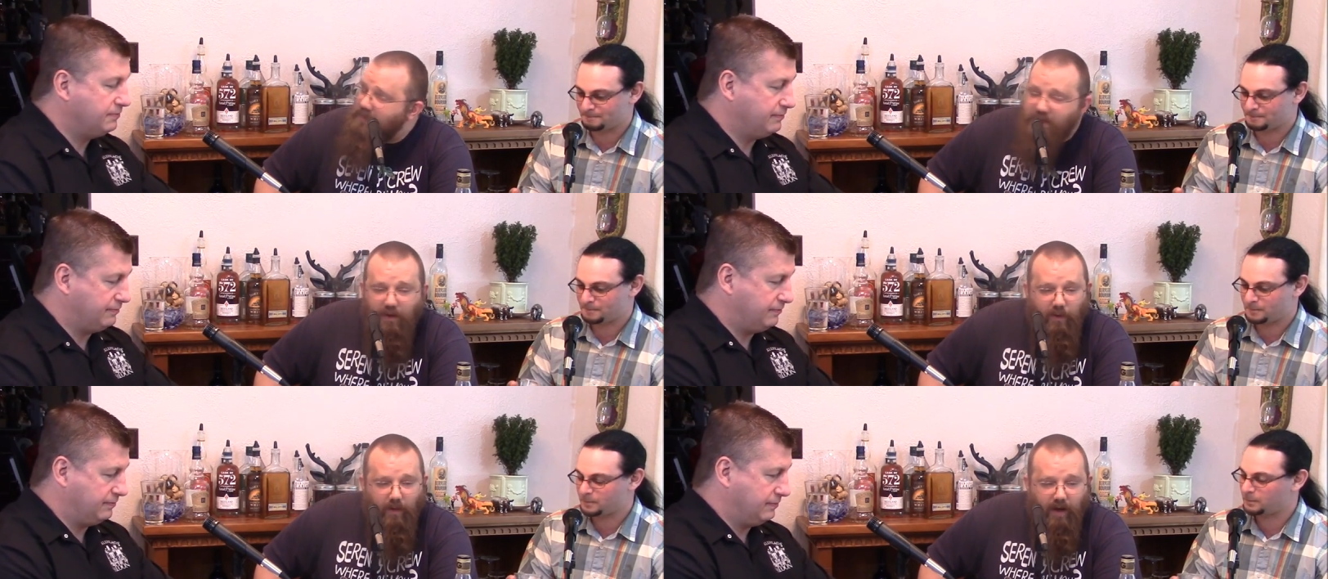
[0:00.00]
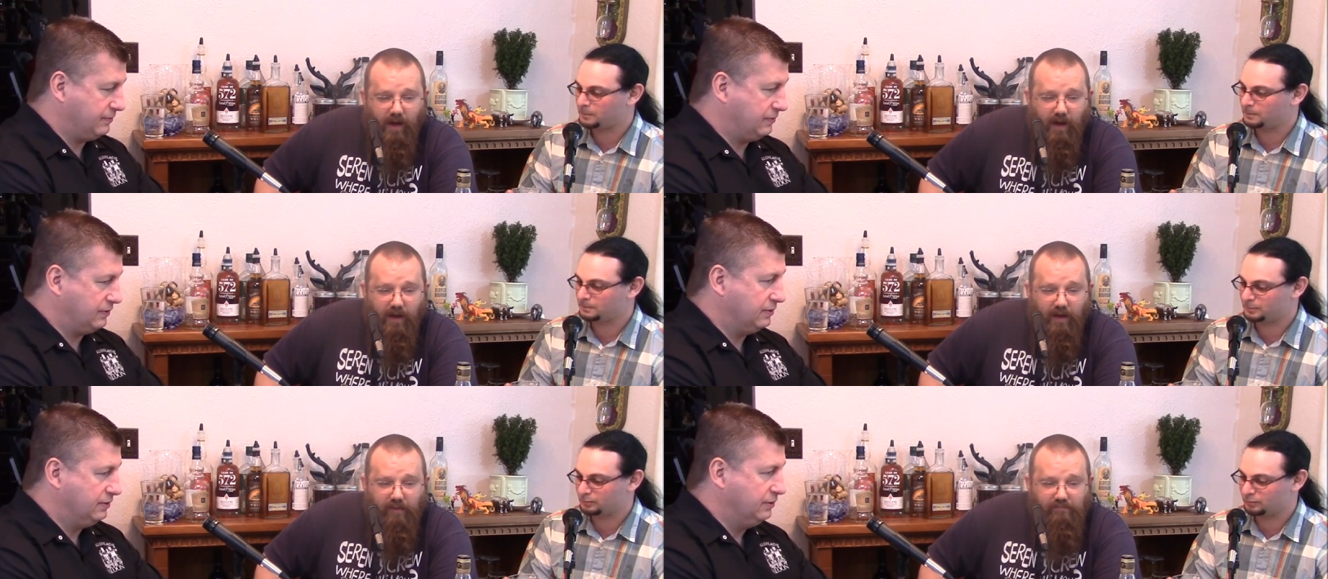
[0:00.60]
Speaker 1: So
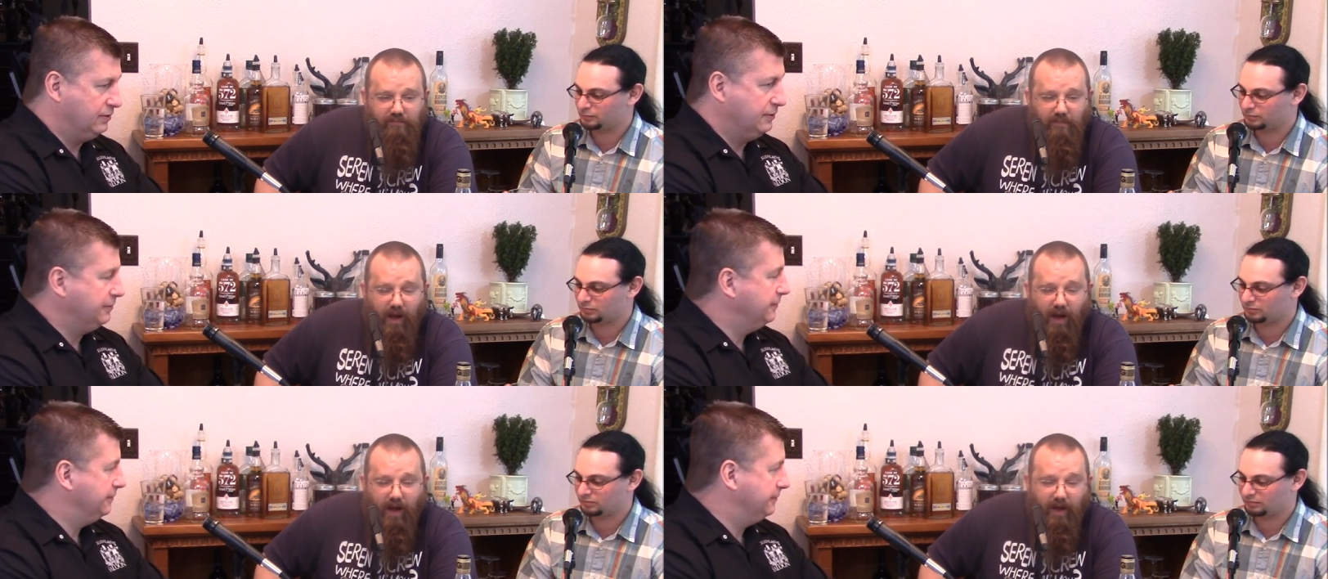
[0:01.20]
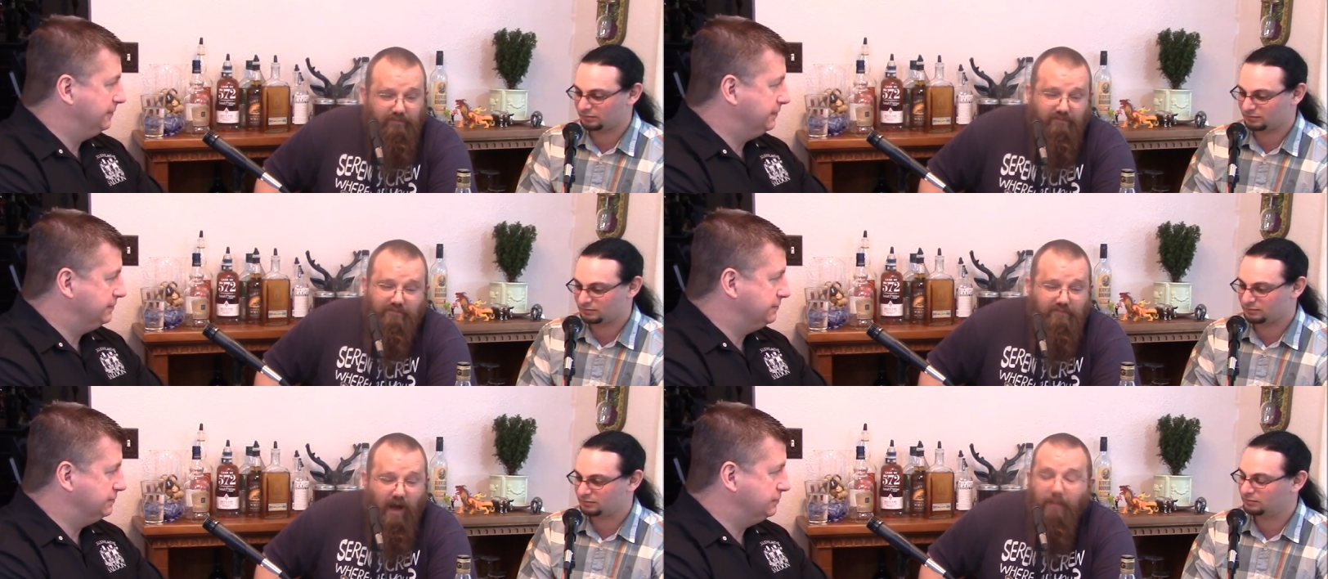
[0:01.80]

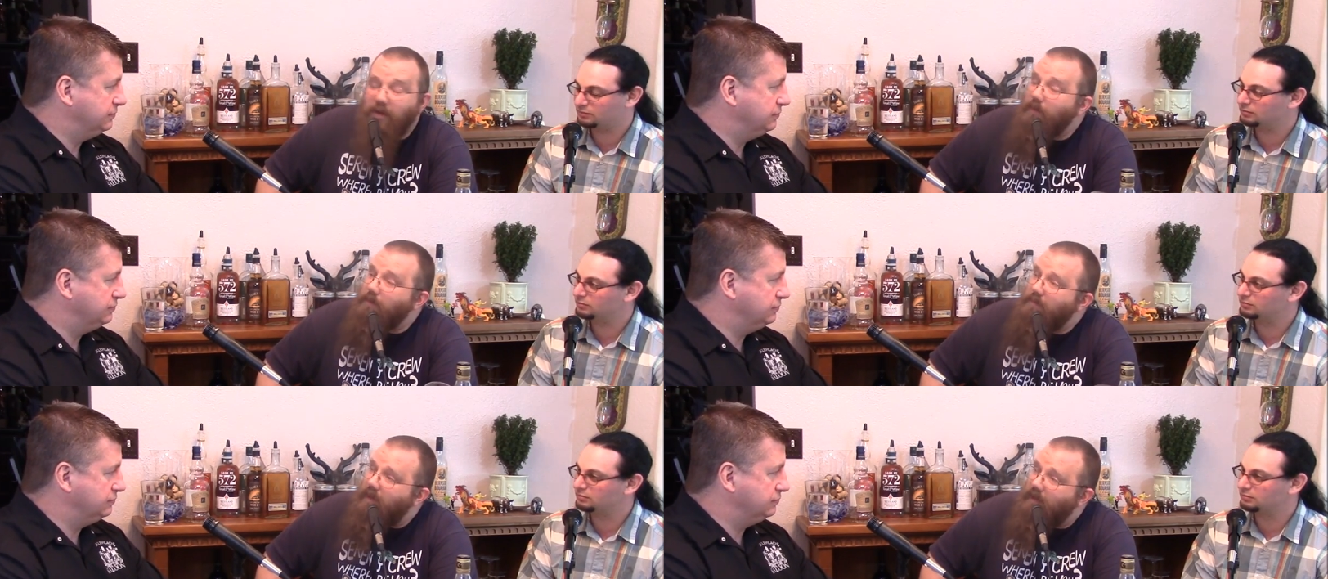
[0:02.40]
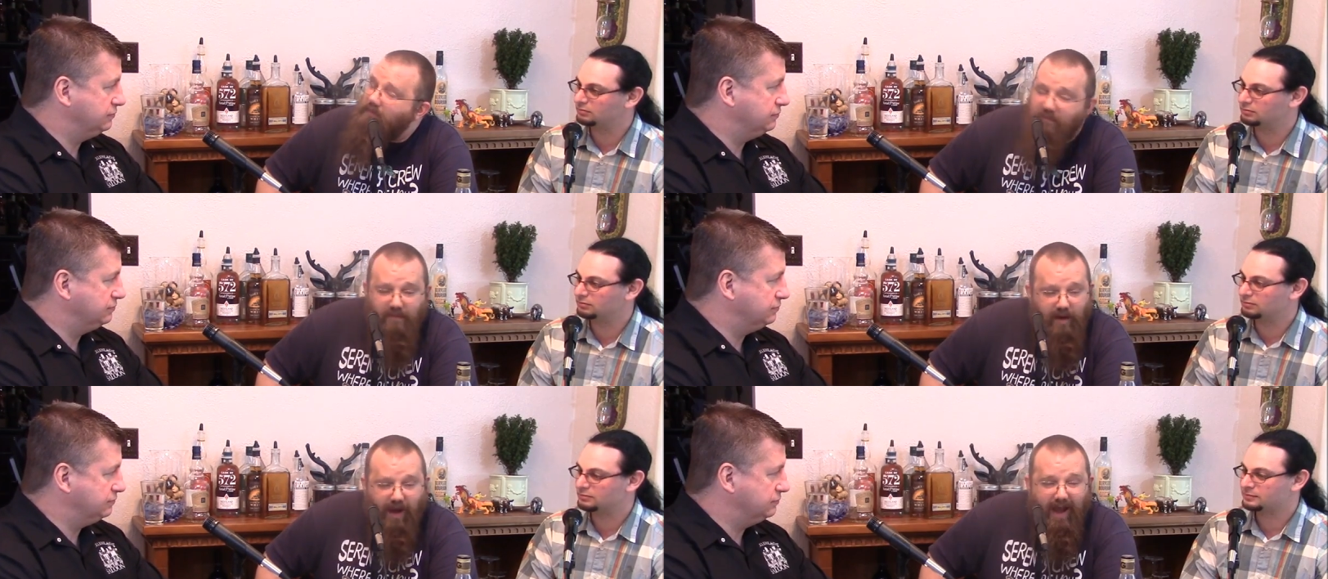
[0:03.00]
I'm going to admit
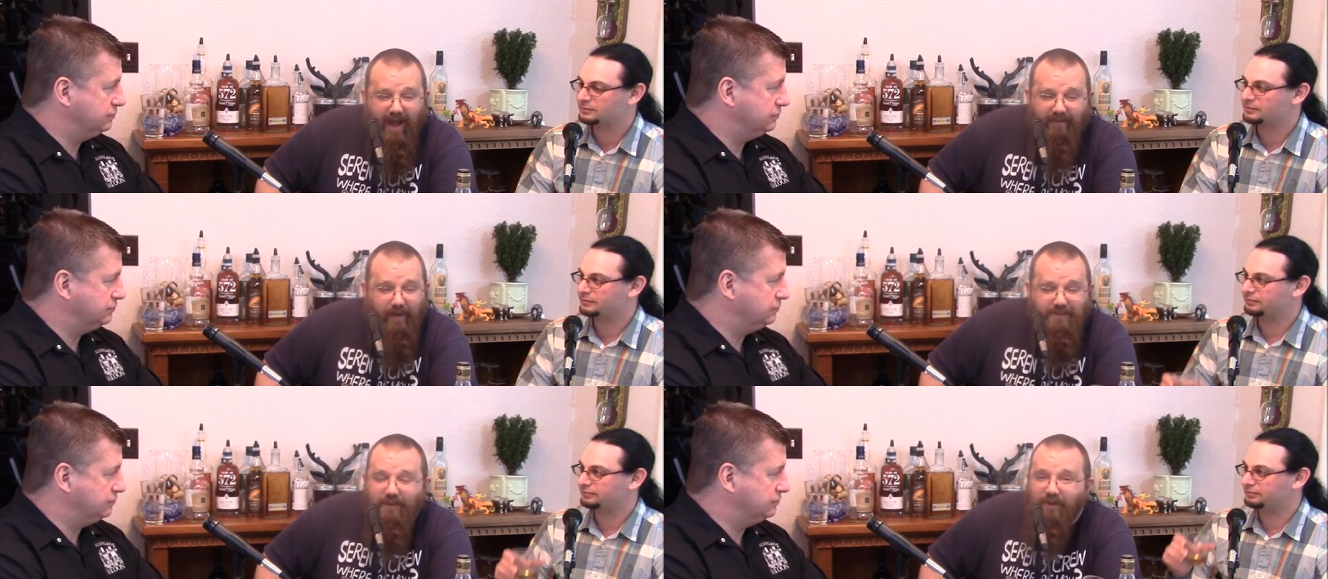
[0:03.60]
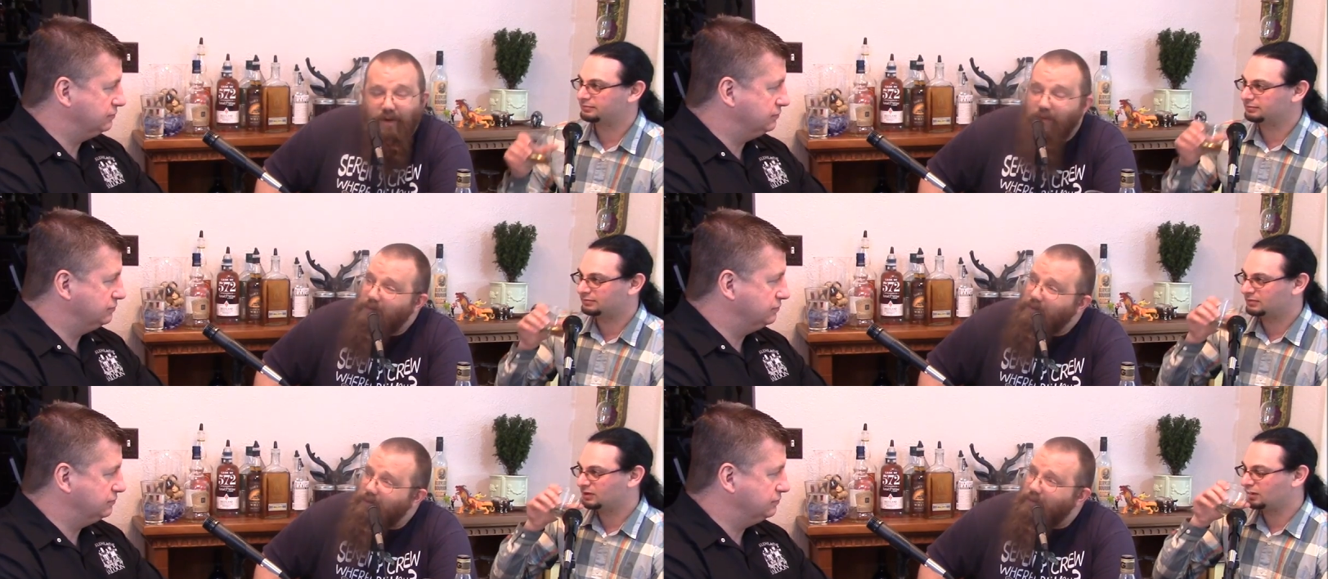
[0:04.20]
I have absolutely no
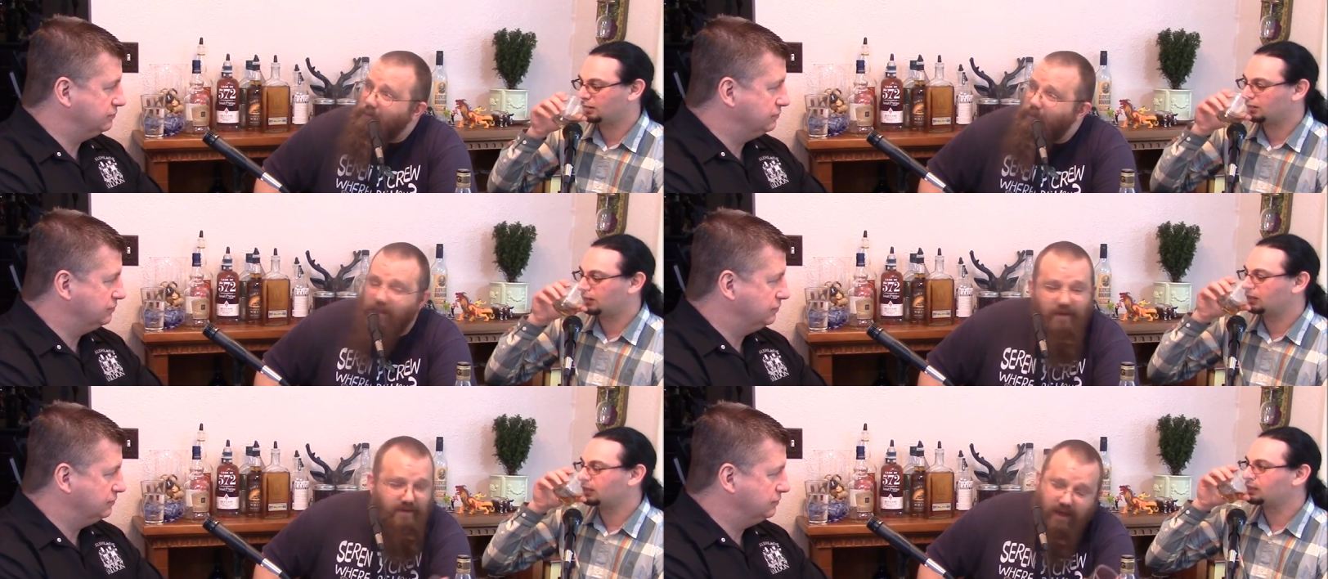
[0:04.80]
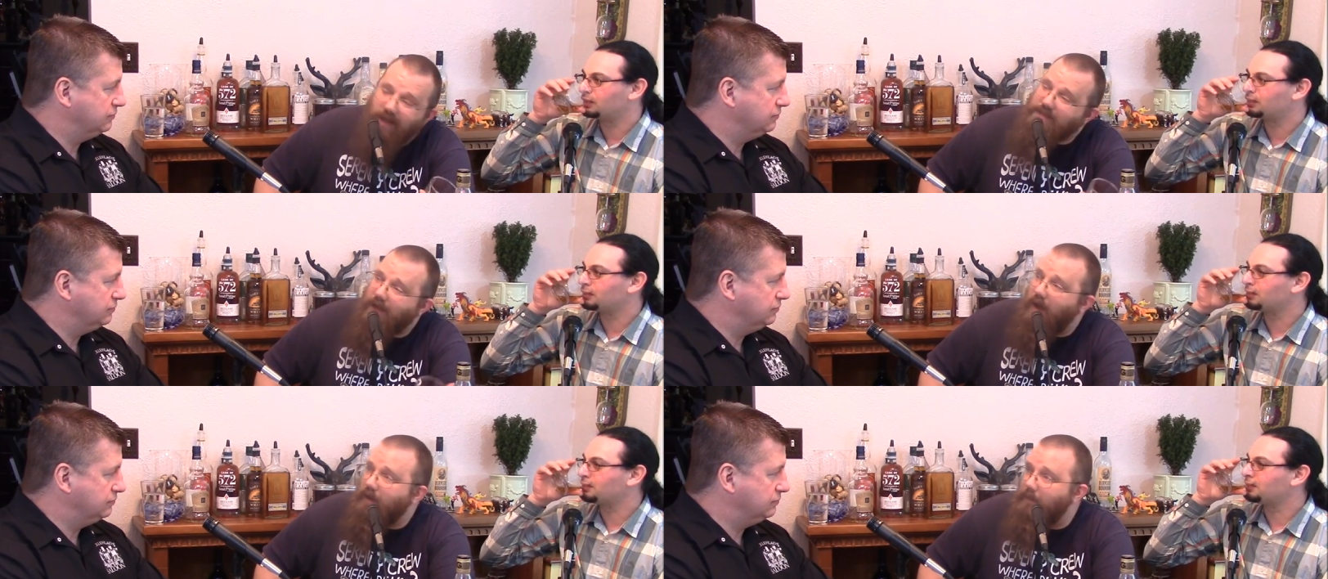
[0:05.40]
clue what this guy is
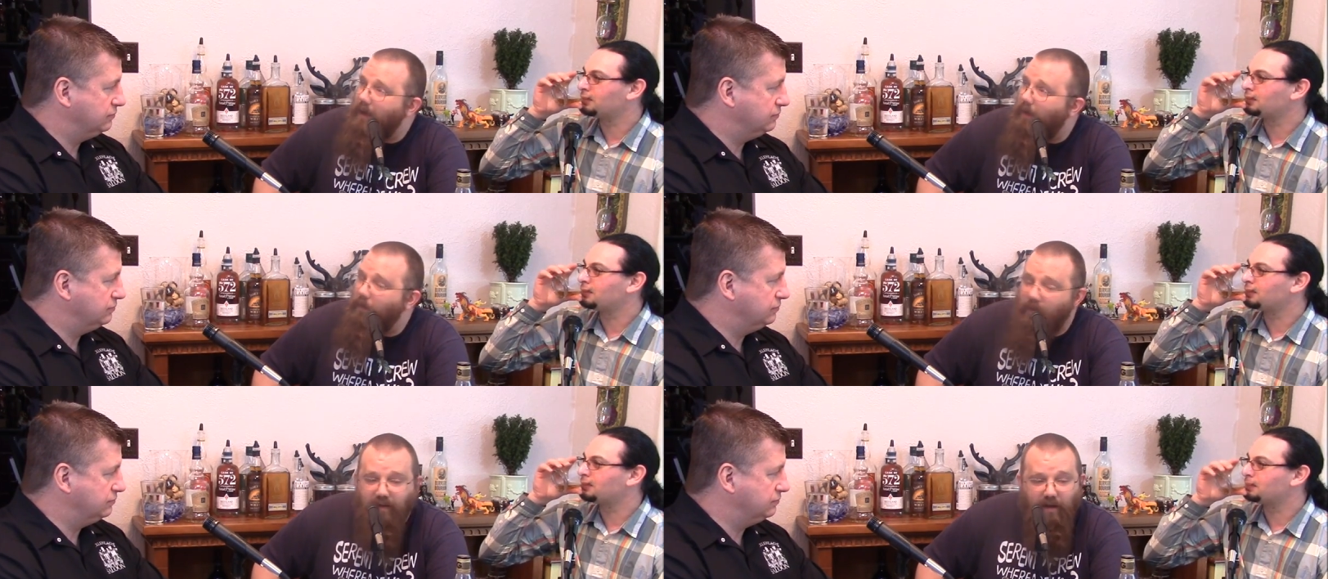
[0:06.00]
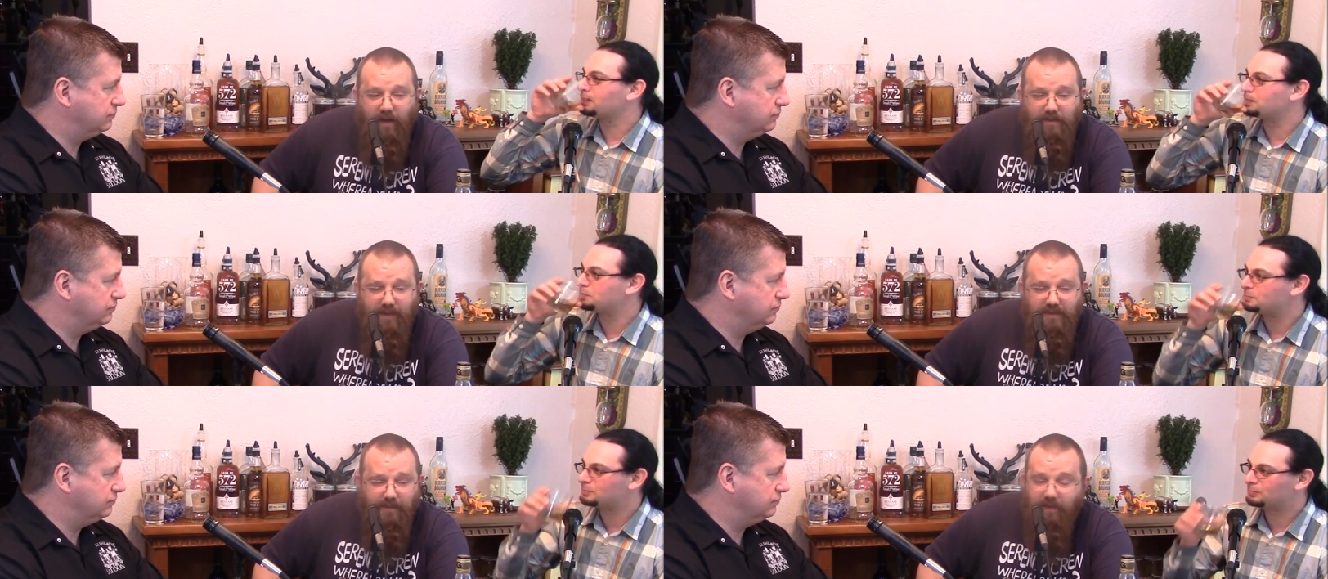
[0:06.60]
talking about when he talks
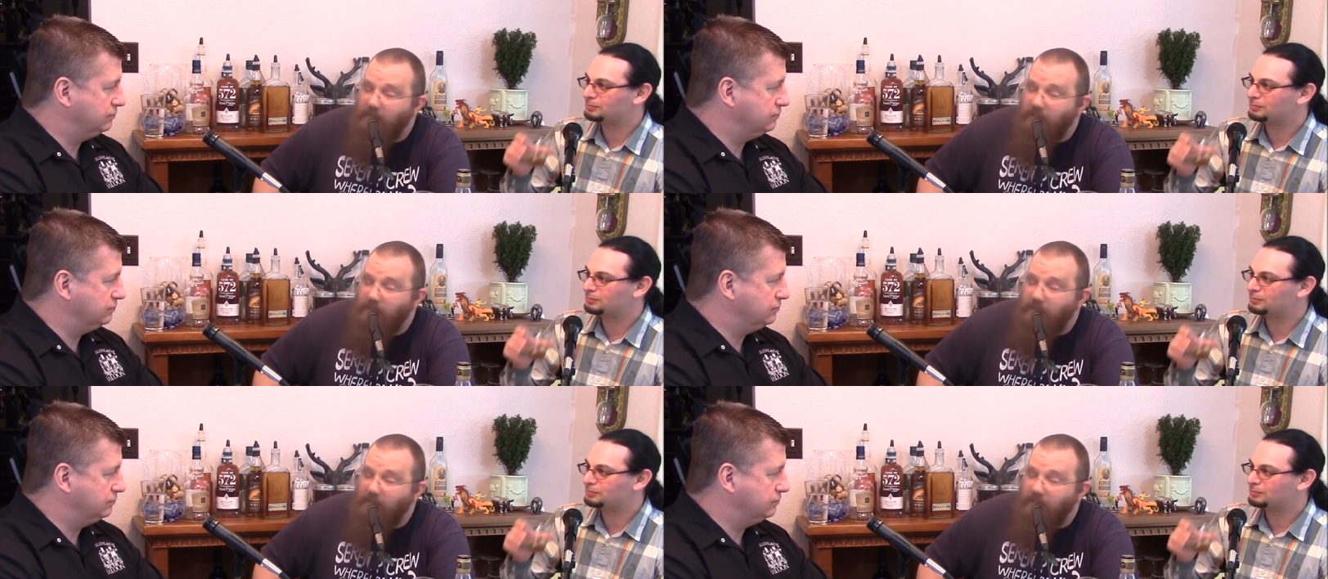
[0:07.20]
about something